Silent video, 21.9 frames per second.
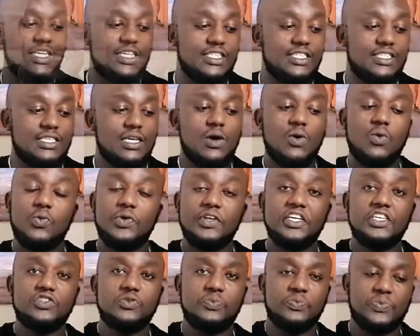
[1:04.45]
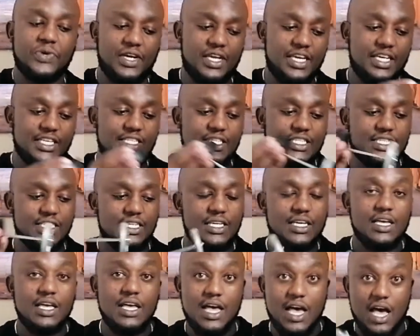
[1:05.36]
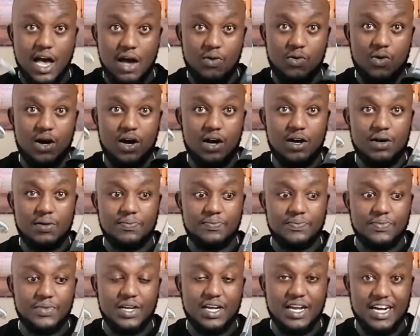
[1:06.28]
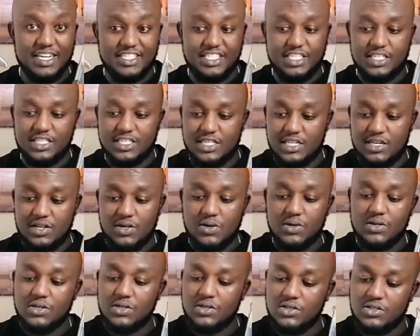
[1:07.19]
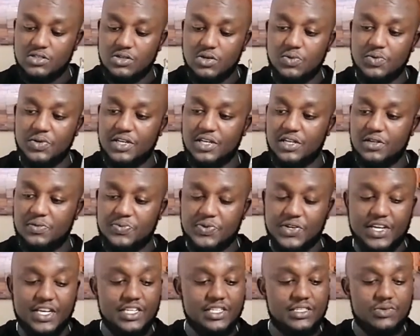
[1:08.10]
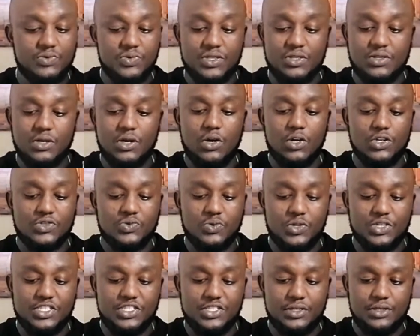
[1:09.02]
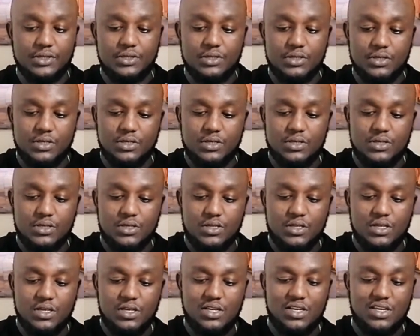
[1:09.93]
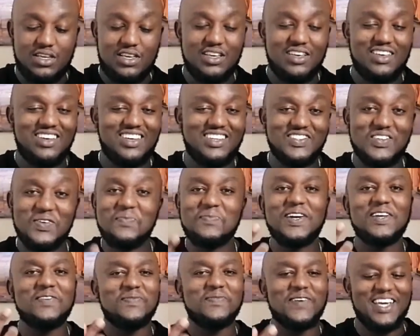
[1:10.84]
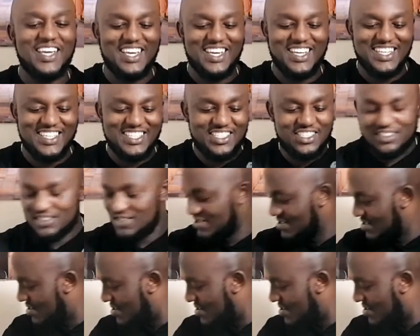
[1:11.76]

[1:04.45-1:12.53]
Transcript: Is we need to preheat our gadget. So we'll preheat with hot water. Don't mind my English.